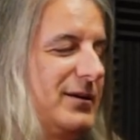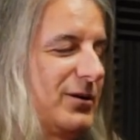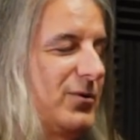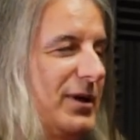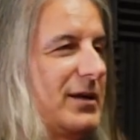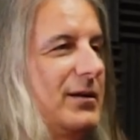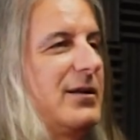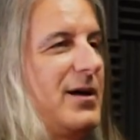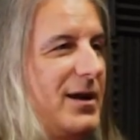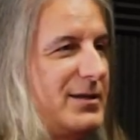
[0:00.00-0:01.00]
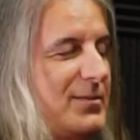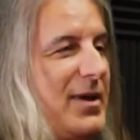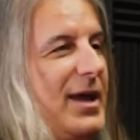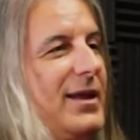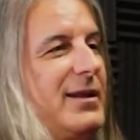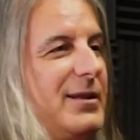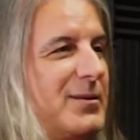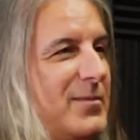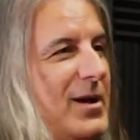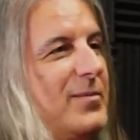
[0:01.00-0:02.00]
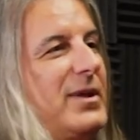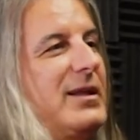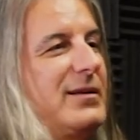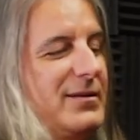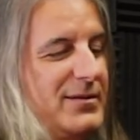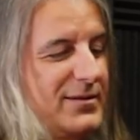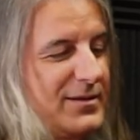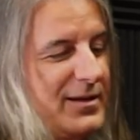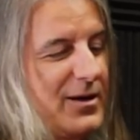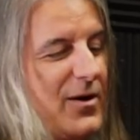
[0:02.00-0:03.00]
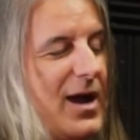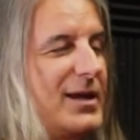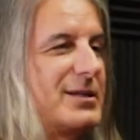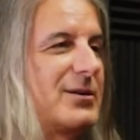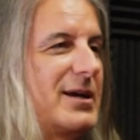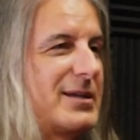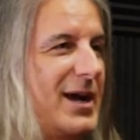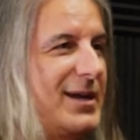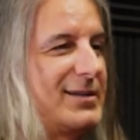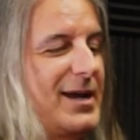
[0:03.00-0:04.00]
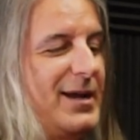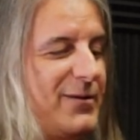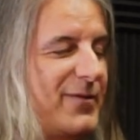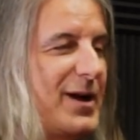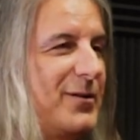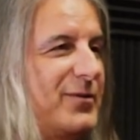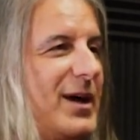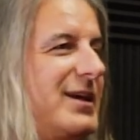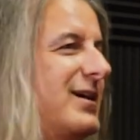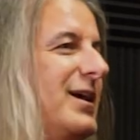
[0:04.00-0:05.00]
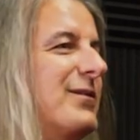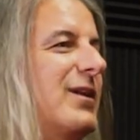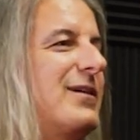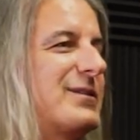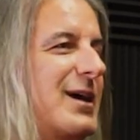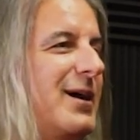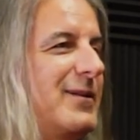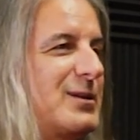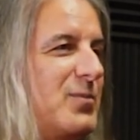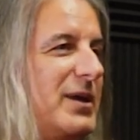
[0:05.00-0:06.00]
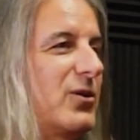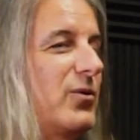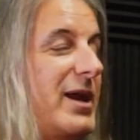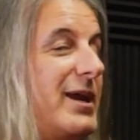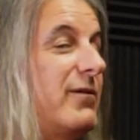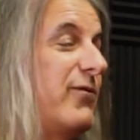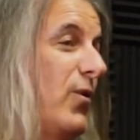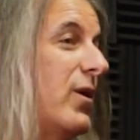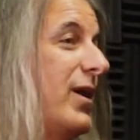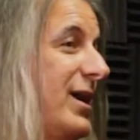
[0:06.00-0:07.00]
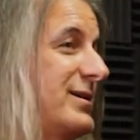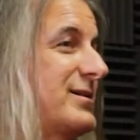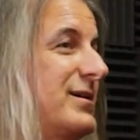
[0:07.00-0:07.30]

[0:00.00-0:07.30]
critical, on demand, in the moment, you know, high stress, high anxiety, fight or flight kind of lifestyle that's being created for us.